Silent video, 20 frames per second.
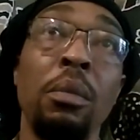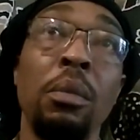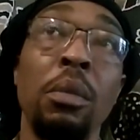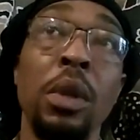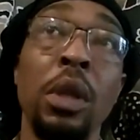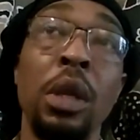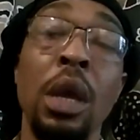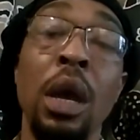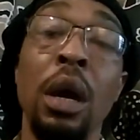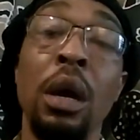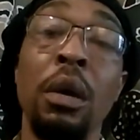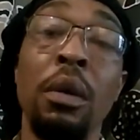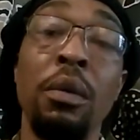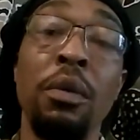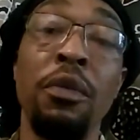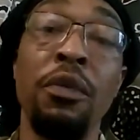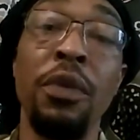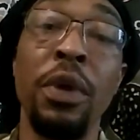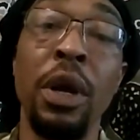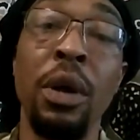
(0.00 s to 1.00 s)
Young
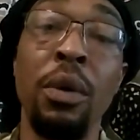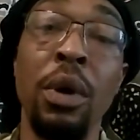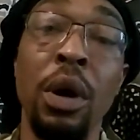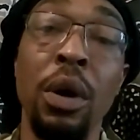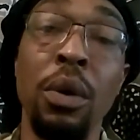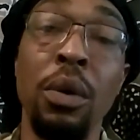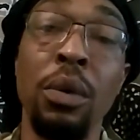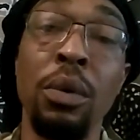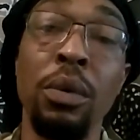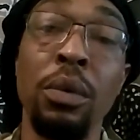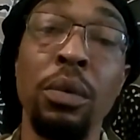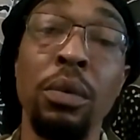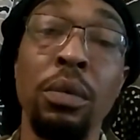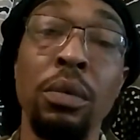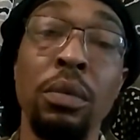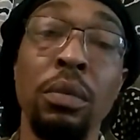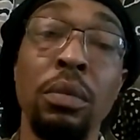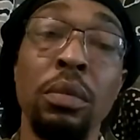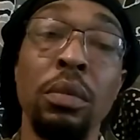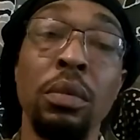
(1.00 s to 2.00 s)
Pharaoh
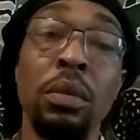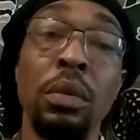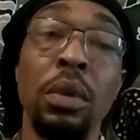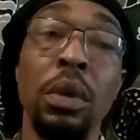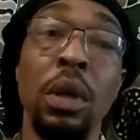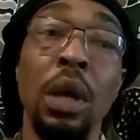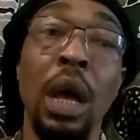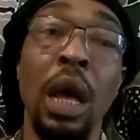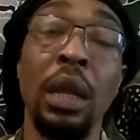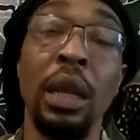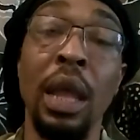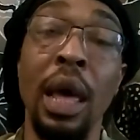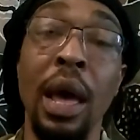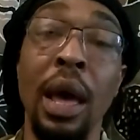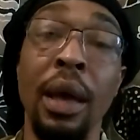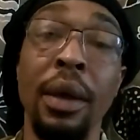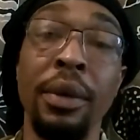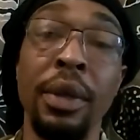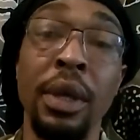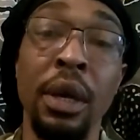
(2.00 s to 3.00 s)

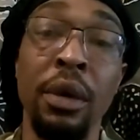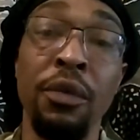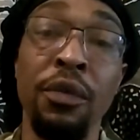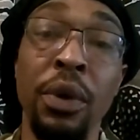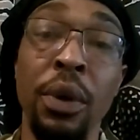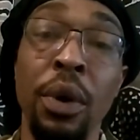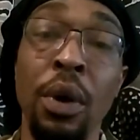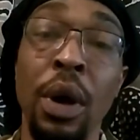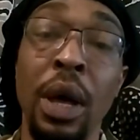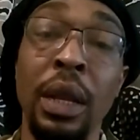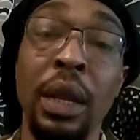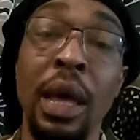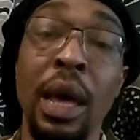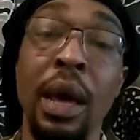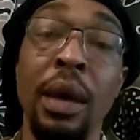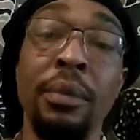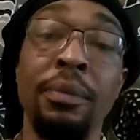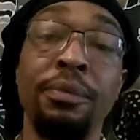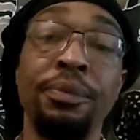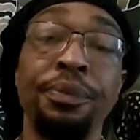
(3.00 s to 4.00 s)
Allah, Young Pharaoh
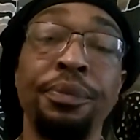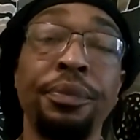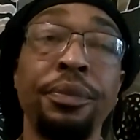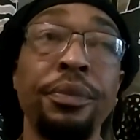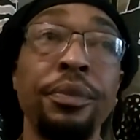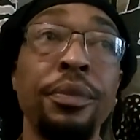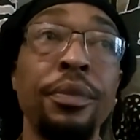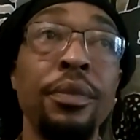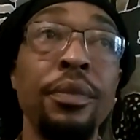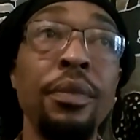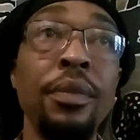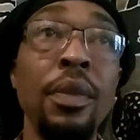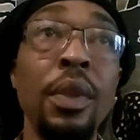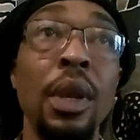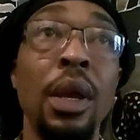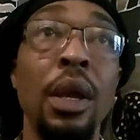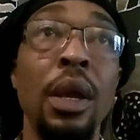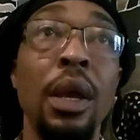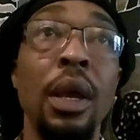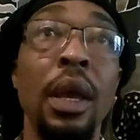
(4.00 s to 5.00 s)
Allah.
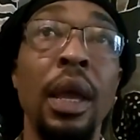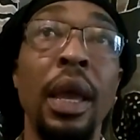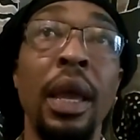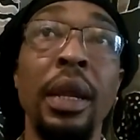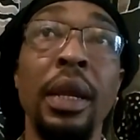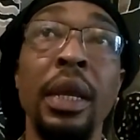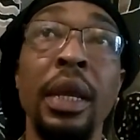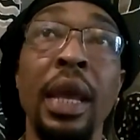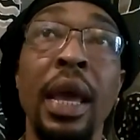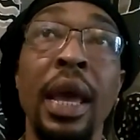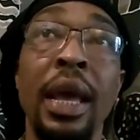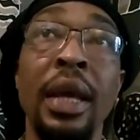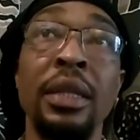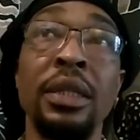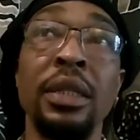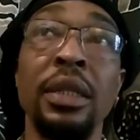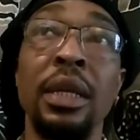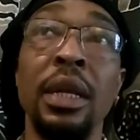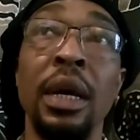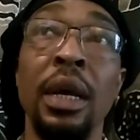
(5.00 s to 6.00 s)
And he
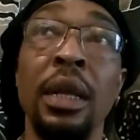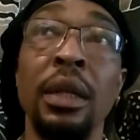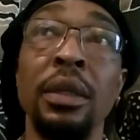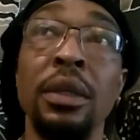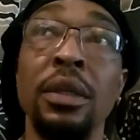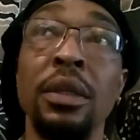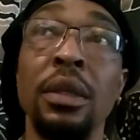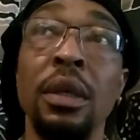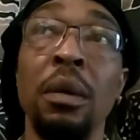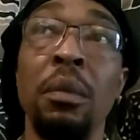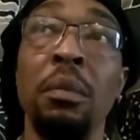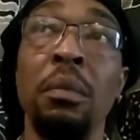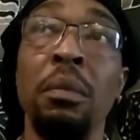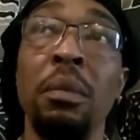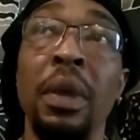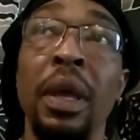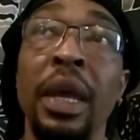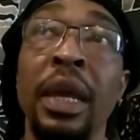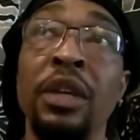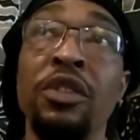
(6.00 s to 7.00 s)
has done some
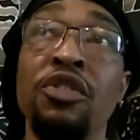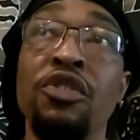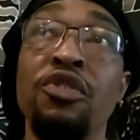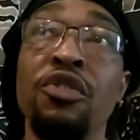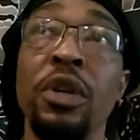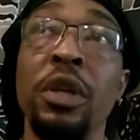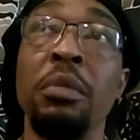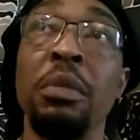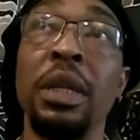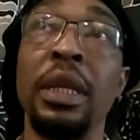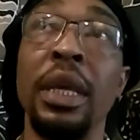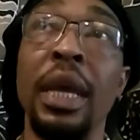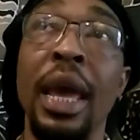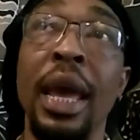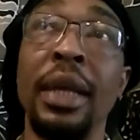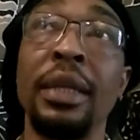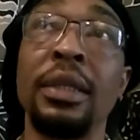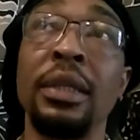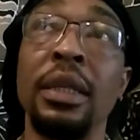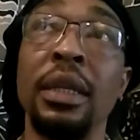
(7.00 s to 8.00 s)
extremely
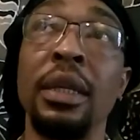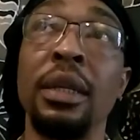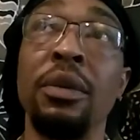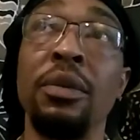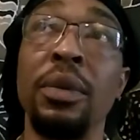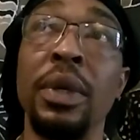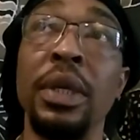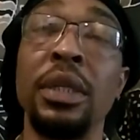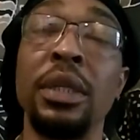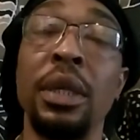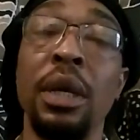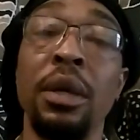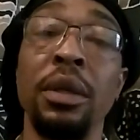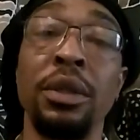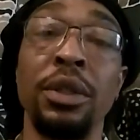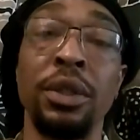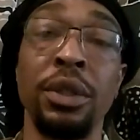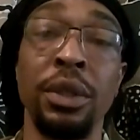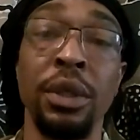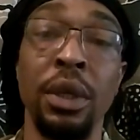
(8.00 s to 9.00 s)
excellent
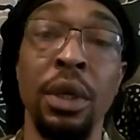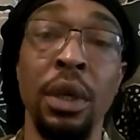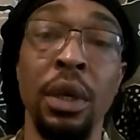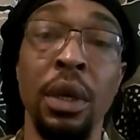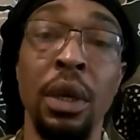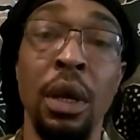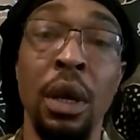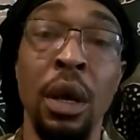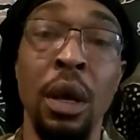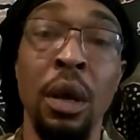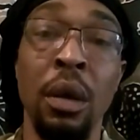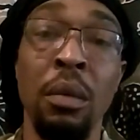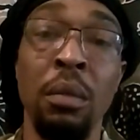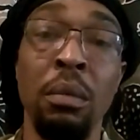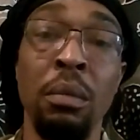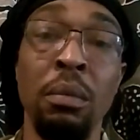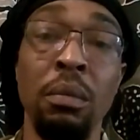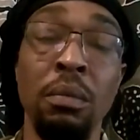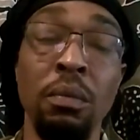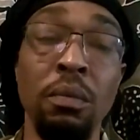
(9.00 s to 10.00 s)
research.
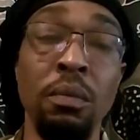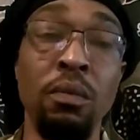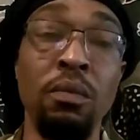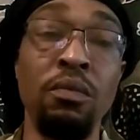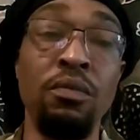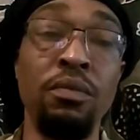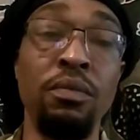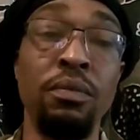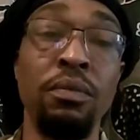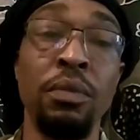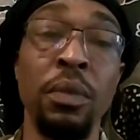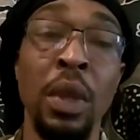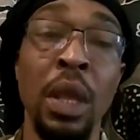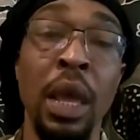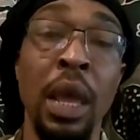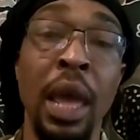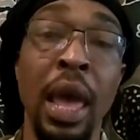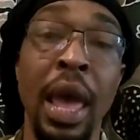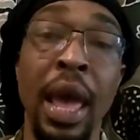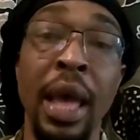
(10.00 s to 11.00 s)
Um,
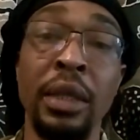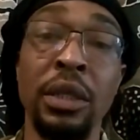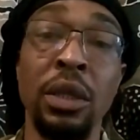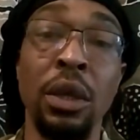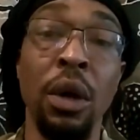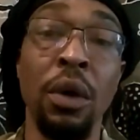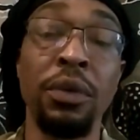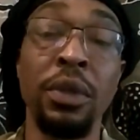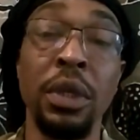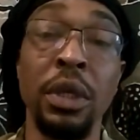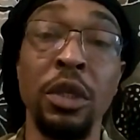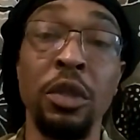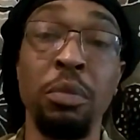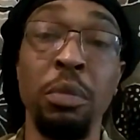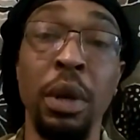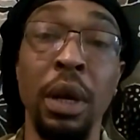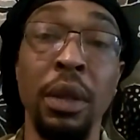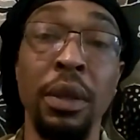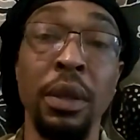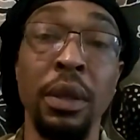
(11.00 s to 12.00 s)
Hats off to this
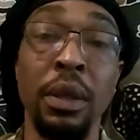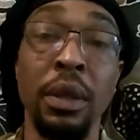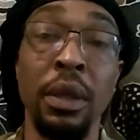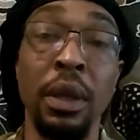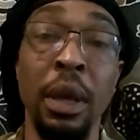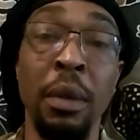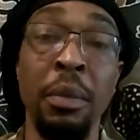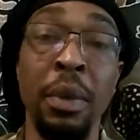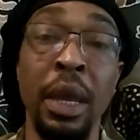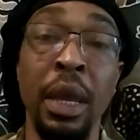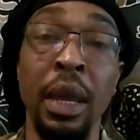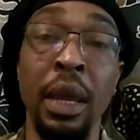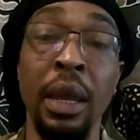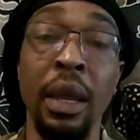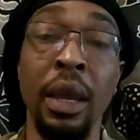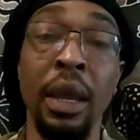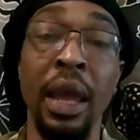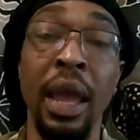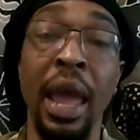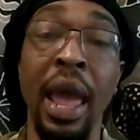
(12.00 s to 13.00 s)
brother. I mean,
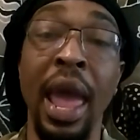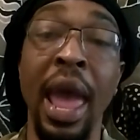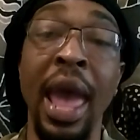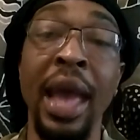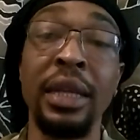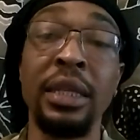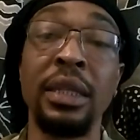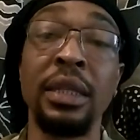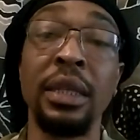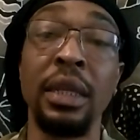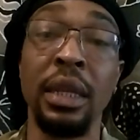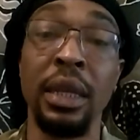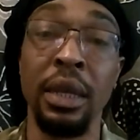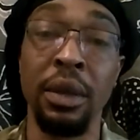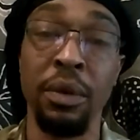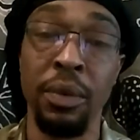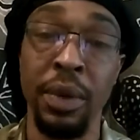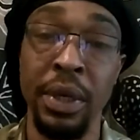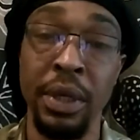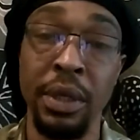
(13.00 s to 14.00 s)
excellent
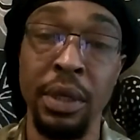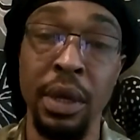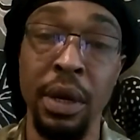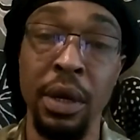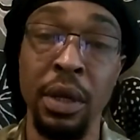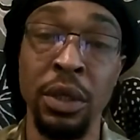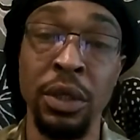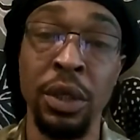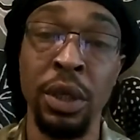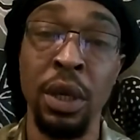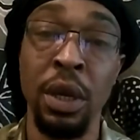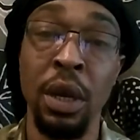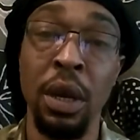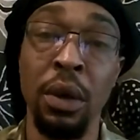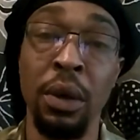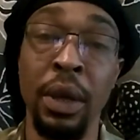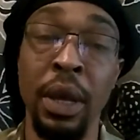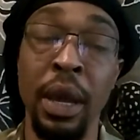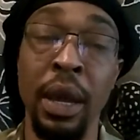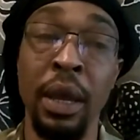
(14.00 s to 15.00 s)
research.
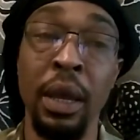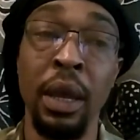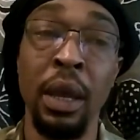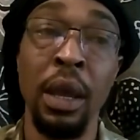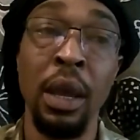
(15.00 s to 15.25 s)
Okay.